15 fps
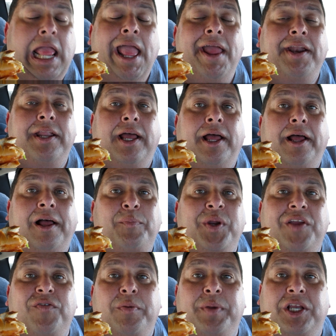And uh, I'm
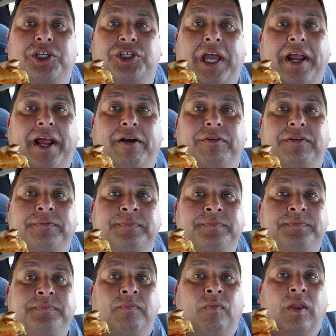gonna give him a big shout out
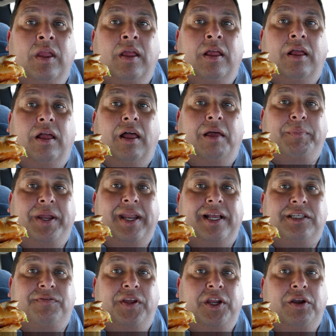on my
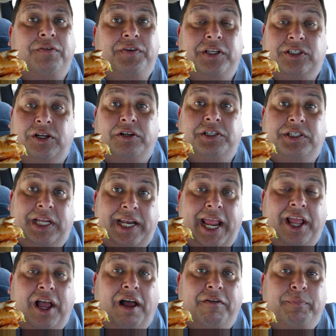next video if it starts to
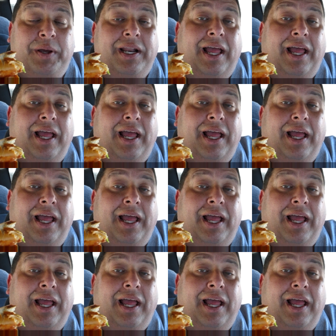take off.